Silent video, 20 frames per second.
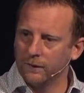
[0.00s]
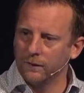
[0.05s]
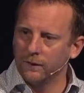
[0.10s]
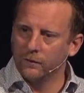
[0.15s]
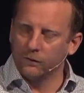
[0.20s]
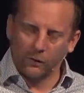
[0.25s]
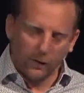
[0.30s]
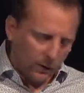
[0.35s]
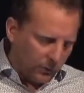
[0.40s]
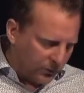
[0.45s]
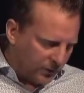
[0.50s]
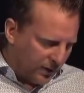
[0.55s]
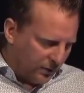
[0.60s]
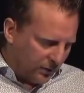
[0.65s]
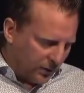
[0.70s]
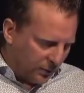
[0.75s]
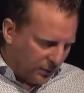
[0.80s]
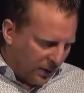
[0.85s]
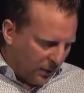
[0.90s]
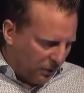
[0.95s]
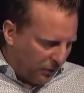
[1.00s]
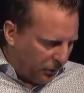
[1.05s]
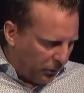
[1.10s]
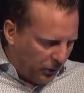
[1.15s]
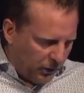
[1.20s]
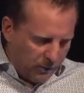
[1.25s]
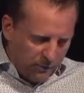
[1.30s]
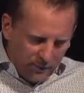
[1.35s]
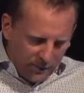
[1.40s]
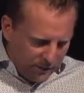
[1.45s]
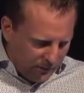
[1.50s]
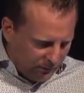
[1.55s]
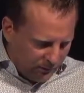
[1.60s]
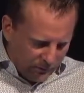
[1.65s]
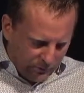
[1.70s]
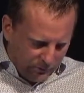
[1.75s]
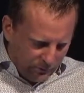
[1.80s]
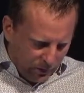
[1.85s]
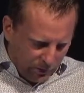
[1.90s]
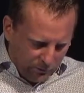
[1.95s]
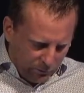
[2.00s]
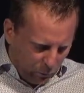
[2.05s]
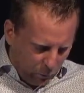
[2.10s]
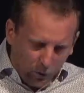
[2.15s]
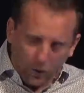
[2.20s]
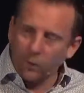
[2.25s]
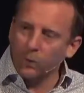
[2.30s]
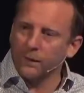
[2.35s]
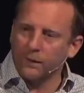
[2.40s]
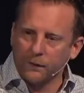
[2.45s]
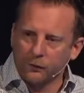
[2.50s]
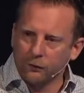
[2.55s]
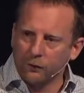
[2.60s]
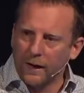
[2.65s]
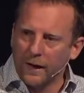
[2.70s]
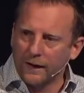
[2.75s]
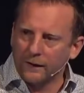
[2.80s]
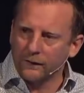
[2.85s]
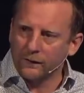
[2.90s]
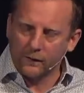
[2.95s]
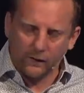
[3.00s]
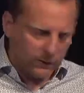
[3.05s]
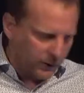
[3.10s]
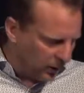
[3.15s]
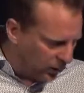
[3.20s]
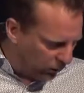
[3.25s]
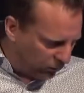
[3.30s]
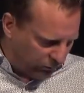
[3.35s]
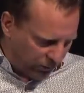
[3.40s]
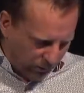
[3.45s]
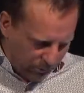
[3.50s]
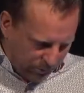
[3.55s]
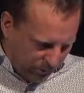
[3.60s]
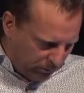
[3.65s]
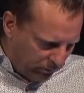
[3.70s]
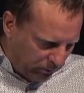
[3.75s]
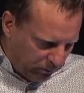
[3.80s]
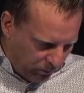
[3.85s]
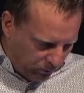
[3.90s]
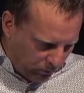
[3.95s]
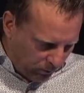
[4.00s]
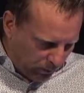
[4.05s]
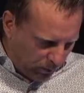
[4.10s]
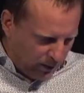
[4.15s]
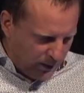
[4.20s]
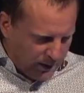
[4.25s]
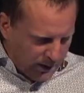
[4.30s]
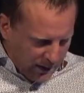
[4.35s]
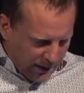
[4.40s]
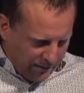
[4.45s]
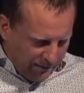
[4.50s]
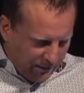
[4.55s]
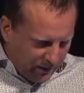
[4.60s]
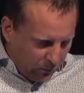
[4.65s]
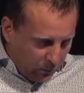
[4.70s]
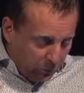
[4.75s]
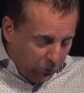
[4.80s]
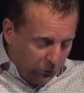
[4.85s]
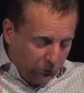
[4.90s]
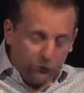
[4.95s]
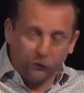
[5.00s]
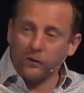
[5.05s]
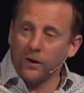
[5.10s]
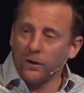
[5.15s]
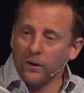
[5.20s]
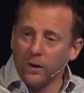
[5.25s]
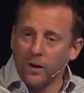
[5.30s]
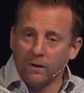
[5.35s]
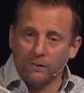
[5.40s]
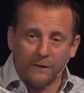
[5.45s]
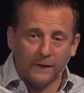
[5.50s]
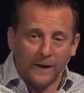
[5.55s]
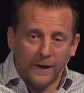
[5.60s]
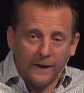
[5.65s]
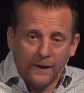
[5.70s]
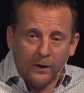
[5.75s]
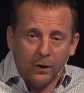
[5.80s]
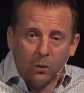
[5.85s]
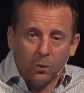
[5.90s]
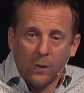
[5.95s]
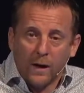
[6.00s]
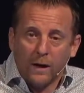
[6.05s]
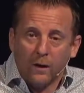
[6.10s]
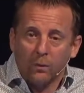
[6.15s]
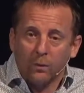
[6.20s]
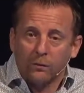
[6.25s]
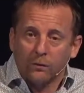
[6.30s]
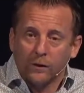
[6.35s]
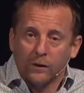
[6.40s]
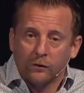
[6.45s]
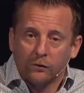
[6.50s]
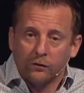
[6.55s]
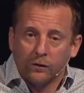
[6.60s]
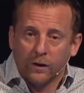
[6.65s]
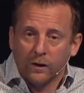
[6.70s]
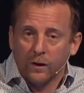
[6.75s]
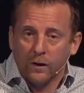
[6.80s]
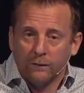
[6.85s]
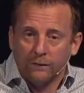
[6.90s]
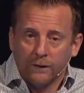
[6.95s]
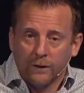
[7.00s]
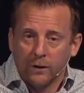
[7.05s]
So I was given about 30 minutes of work with the tractor, you know, dumping manure, and then it would just shut off. And I didn't know where it was going to shut off.